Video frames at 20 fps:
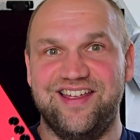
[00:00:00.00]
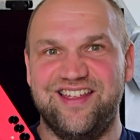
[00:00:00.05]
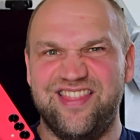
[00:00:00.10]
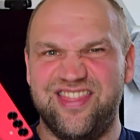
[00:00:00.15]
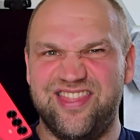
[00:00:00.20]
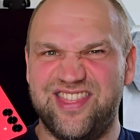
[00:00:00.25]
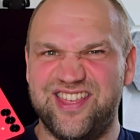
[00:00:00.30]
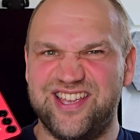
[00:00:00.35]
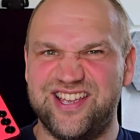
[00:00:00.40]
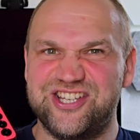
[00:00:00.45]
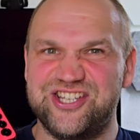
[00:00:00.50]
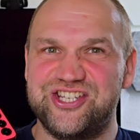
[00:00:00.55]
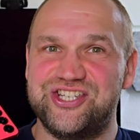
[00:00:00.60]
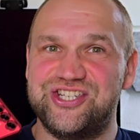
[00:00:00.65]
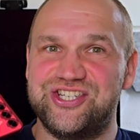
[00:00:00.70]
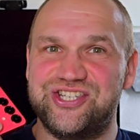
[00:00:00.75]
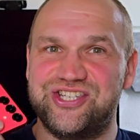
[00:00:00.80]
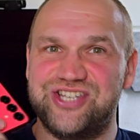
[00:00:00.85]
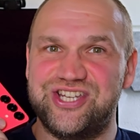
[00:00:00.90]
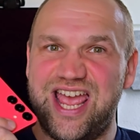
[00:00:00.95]
the
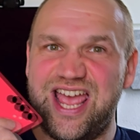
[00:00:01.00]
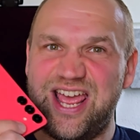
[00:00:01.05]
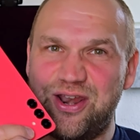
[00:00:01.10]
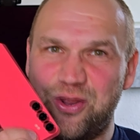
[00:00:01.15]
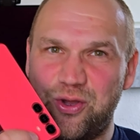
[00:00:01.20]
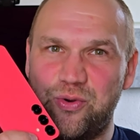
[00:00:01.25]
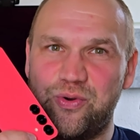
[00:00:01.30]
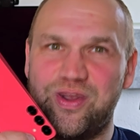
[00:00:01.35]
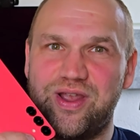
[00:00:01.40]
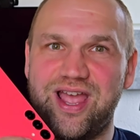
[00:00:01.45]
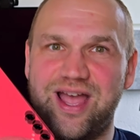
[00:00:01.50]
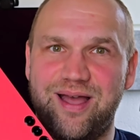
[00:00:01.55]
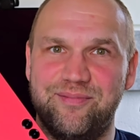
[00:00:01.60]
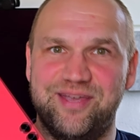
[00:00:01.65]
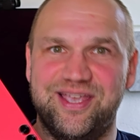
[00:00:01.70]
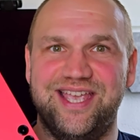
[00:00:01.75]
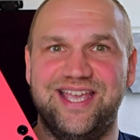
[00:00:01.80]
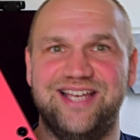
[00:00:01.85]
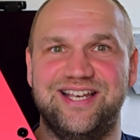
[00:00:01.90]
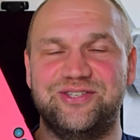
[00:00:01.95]
shadow
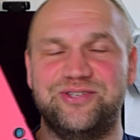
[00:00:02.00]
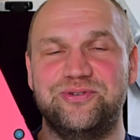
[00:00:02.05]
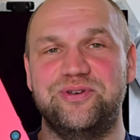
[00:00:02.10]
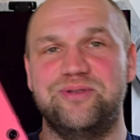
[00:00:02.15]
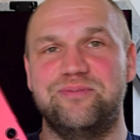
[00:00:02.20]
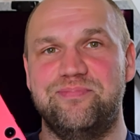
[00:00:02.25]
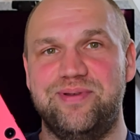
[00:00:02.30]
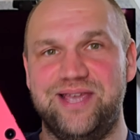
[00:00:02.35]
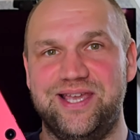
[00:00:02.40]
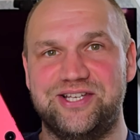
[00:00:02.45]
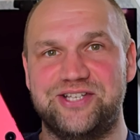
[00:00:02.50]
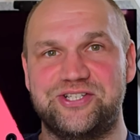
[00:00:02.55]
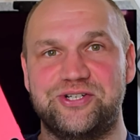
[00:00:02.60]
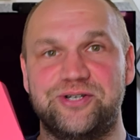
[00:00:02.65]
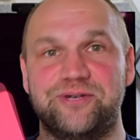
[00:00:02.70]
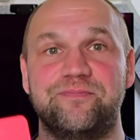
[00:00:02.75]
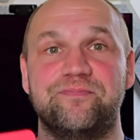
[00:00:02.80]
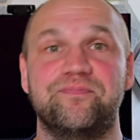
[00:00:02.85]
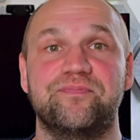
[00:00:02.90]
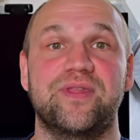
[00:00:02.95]
coming into the
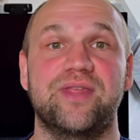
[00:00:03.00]
picture.